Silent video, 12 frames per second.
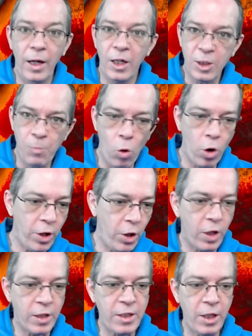And this morning
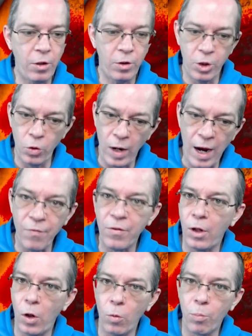you can see you do have the
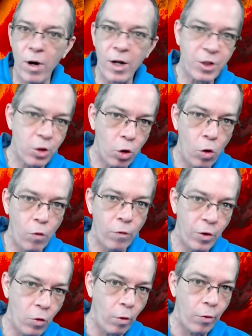low pressure
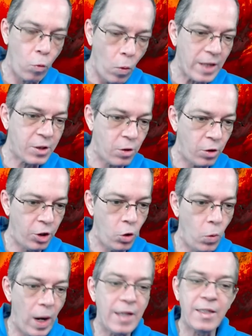over northwestern
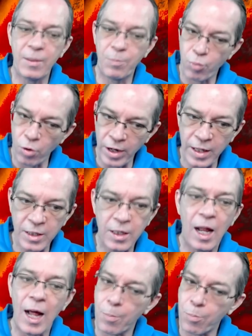U.S. bringing a
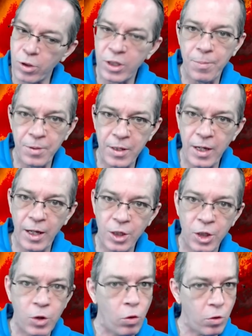lot of
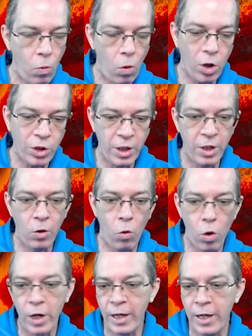precipitation towards Washington and
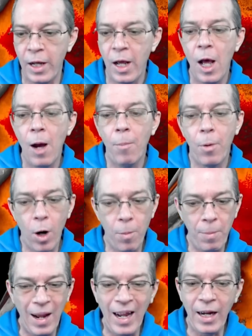Oregon. But our
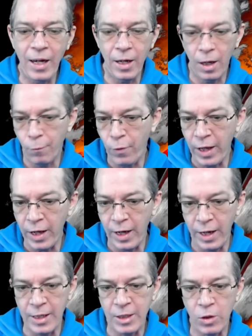main
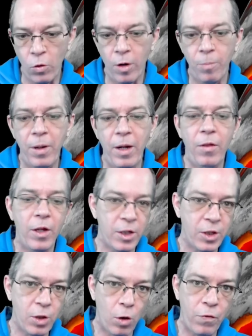event is going to be
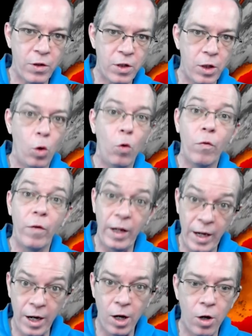this surface low over
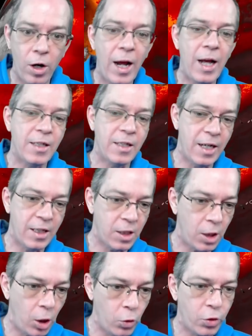here as it gets
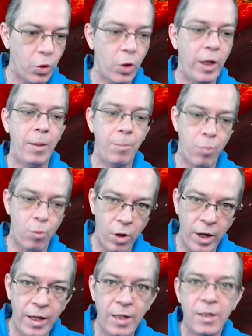closer and
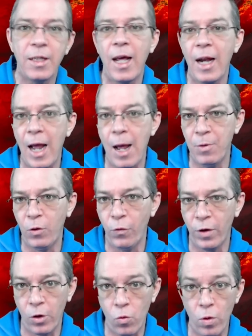brings that
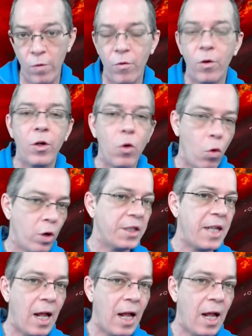atmospheric river towards